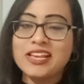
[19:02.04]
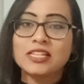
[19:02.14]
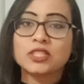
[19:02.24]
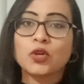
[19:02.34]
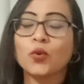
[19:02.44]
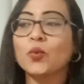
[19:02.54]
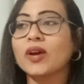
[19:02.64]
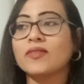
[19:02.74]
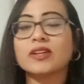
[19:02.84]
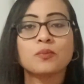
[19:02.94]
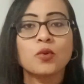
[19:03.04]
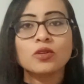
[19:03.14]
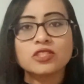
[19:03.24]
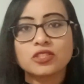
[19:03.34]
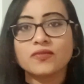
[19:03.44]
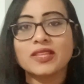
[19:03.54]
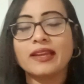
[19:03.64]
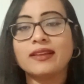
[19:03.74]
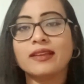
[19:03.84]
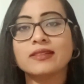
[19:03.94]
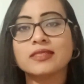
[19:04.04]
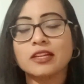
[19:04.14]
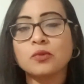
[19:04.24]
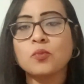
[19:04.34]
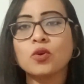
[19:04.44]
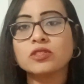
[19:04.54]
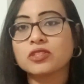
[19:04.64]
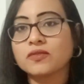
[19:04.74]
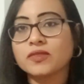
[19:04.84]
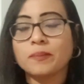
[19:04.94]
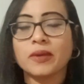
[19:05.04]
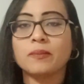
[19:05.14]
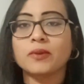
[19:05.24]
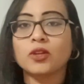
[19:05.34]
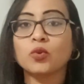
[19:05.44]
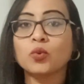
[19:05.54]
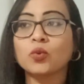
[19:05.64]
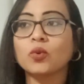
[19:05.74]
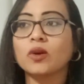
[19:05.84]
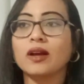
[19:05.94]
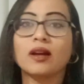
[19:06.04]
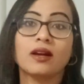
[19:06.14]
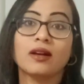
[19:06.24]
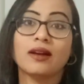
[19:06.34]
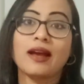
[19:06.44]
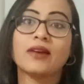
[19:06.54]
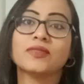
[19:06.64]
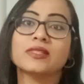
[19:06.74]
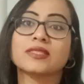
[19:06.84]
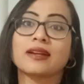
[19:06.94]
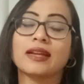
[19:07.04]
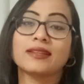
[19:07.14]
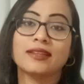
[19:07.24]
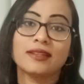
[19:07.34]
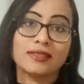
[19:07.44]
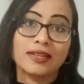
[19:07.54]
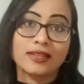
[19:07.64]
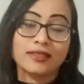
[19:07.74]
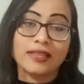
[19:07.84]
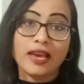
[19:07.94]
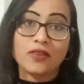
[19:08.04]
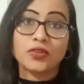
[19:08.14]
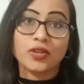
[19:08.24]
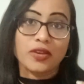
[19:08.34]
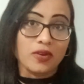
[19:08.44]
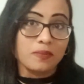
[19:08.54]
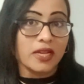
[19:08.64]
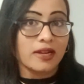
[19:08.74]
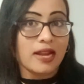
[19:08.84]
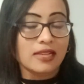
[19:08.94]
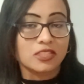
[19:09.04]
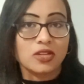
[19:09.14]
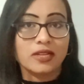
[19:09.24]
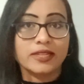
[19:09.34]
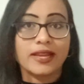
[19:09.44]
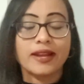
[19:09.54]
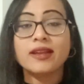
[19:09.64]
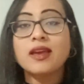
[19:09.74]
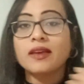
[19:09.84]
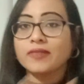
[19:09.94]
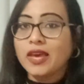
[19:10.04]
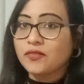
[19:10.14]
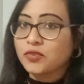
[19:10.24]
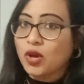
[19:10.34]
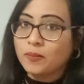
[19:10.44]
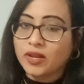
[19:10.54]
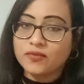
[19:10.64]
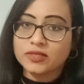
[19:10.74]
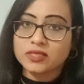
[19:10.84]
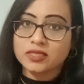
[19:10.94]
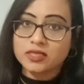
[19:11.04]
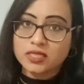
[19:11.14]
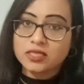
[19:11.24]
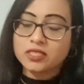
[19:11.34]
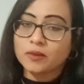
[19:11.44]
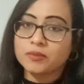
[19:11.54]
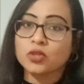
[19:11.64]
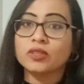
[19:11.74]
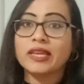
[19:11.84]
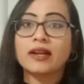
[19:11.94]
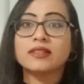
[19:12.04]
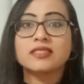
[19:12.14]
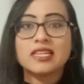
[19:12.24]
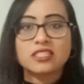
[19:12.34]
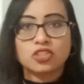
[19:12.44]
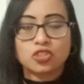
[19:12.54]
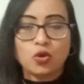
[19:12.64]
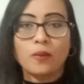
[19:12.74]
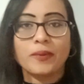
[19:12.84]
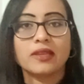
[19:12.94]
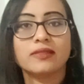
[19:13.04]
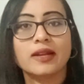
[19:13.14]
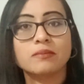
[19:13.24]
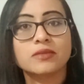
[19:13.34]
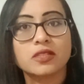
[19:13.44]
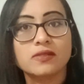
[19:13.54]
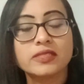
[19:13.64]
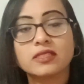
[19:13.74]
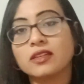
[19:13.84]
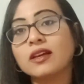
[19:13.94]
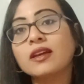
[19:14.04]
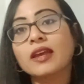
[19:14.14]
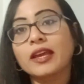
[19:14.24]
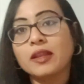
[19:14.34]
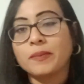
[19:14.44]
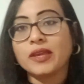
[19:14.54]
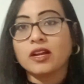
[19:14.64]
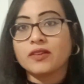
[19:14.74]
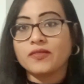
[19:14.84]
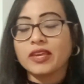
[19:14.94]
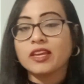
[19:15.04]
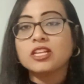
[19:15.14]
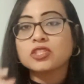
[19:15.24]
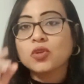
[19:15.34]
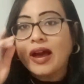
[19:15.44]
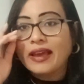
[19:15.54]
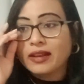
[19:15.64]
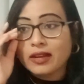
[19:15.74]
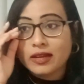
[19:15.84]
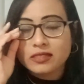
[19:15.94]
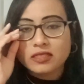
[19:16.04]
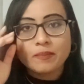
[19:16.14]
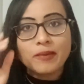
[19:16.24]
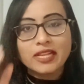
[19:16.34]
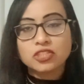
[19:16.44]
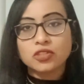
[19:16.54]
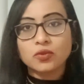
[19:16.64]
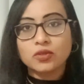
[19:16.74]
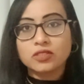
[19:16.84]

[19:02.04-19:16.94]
So whoever, most of the Indians and most of the people who have this criteria that they have to give up their nationality and they have to apply for citizenship, so they are just stopping themselves in a PR way. So ILR is the best route.